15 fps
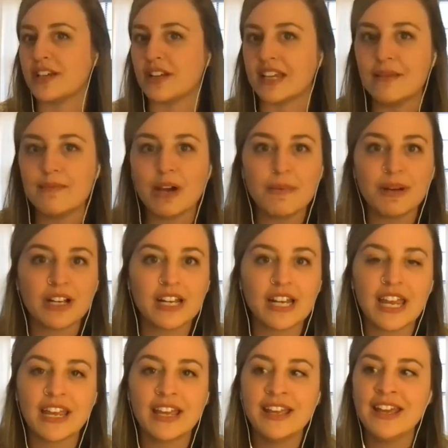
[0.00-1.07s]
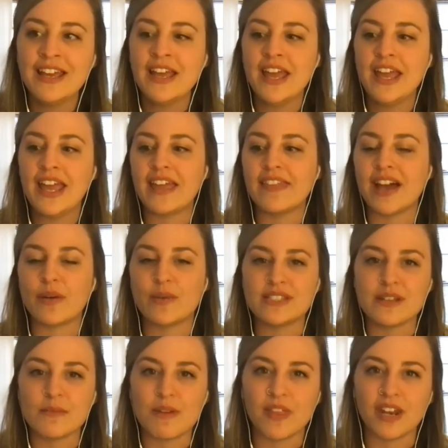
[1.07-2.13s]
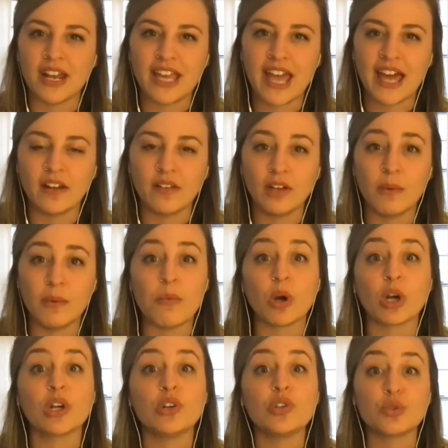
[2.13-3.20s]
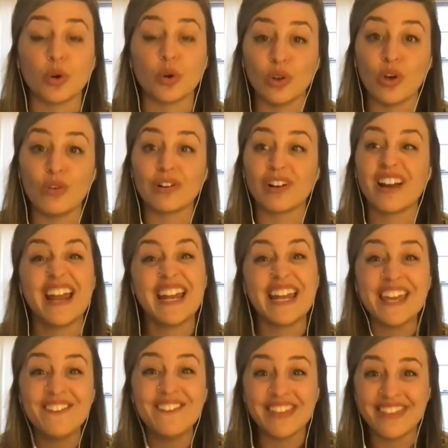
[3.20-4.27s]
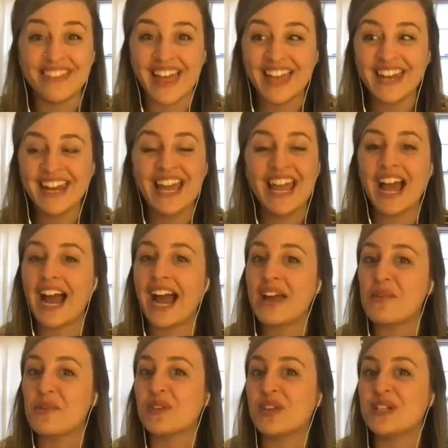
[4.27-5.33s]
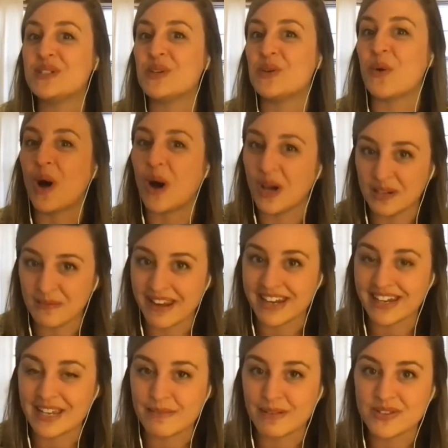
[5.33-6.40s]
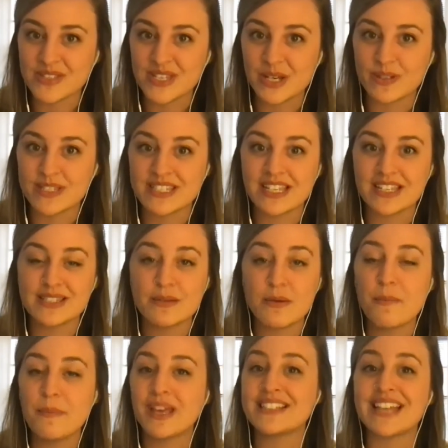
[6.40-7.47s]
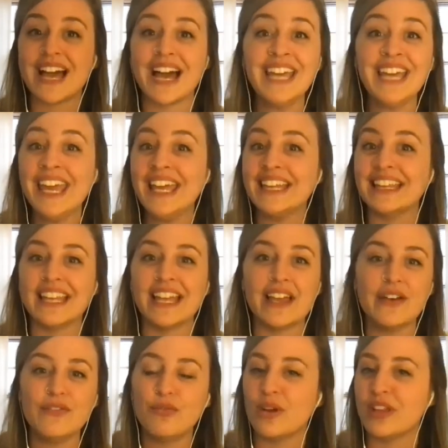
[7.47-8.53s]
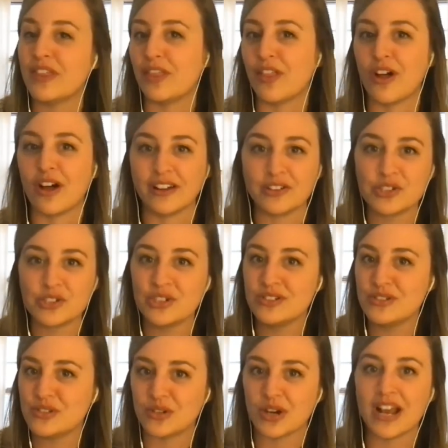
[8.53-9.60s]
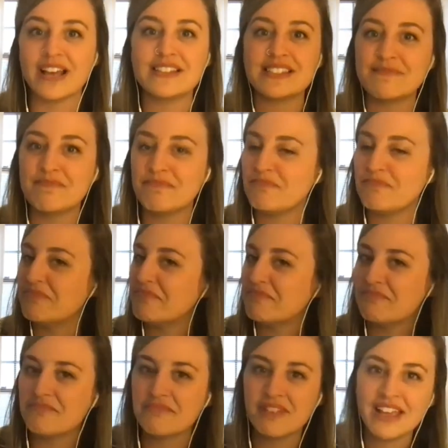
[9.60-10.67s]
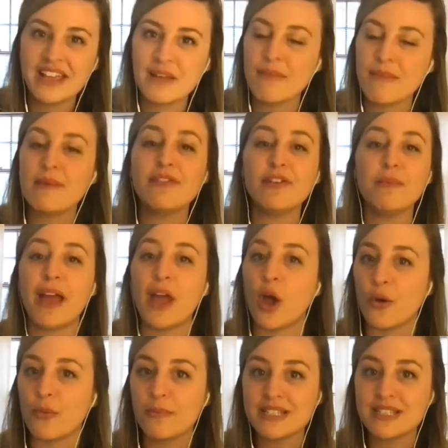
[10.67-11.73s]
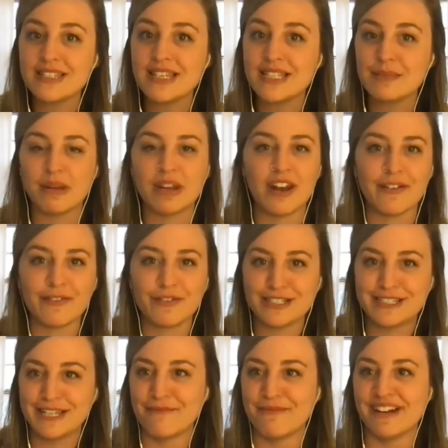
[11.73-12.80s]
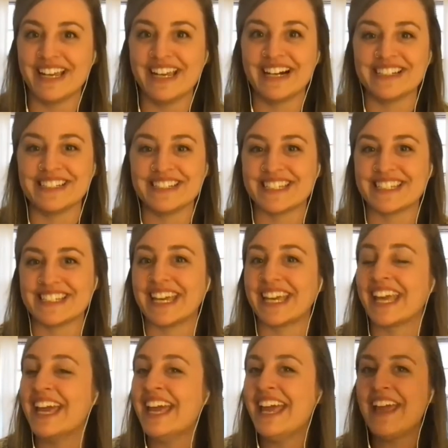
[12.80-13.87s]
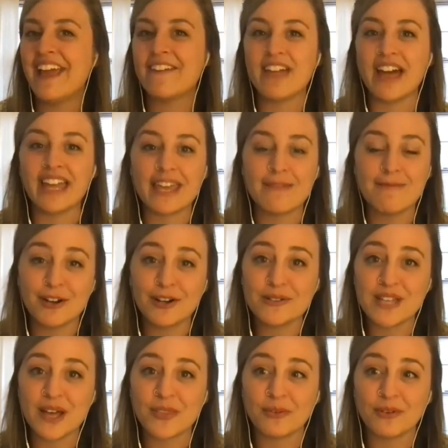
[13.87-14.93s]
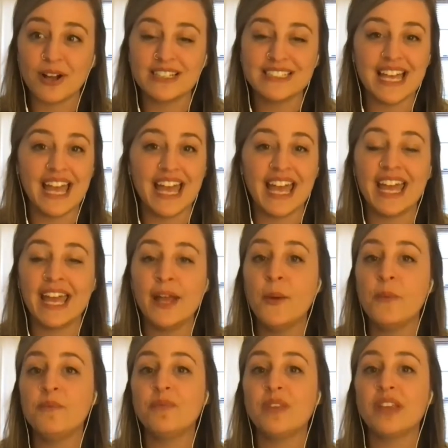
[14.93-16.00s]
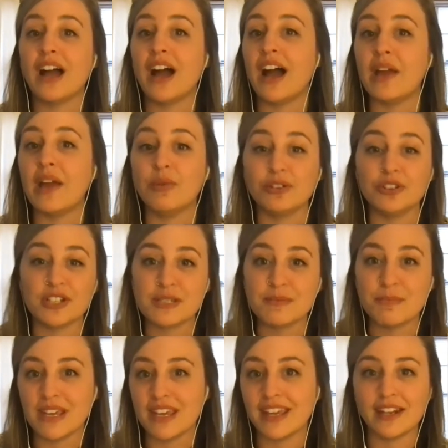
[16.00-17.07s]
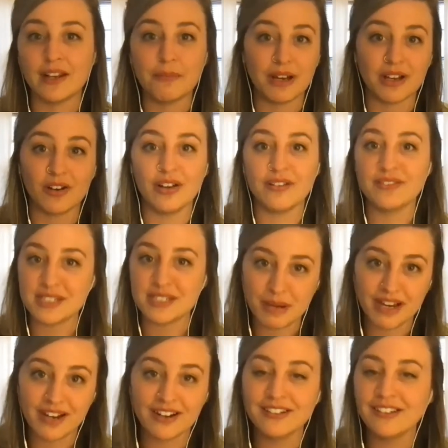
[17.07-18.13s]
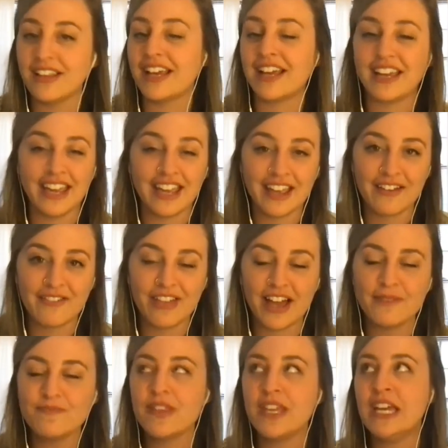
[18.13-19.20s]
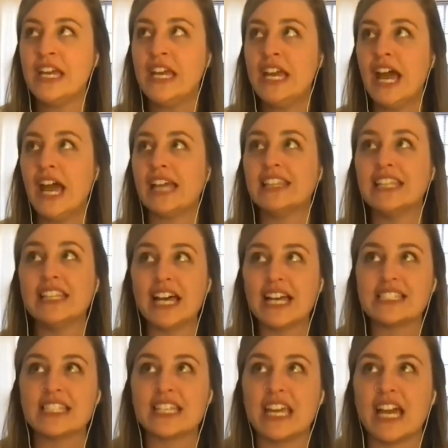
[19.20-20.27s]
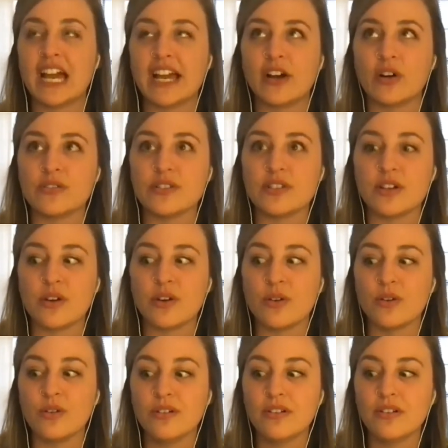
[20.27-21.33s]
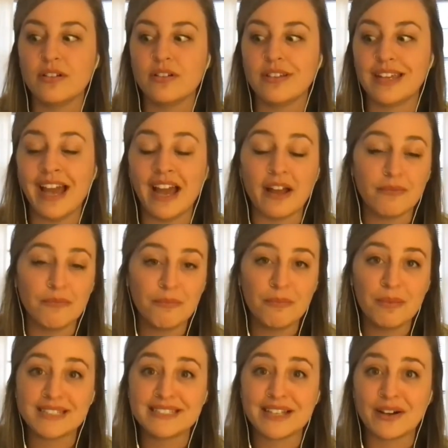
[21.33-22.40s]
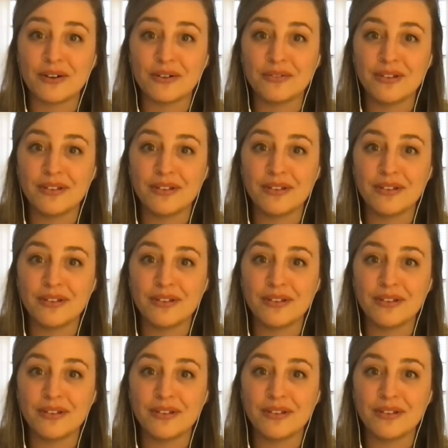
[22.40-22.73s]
on email marketing and that was something that I had a little bit more control over. And even then, I only do automated email sequences because I mm. can't live with launch stress. Maybe for my own business, but not for somebody else's. Like if that email goes out the wrong day, I will just be in a puddle of despair. Like I can't have that. And then lastly, I also, yeah, picked out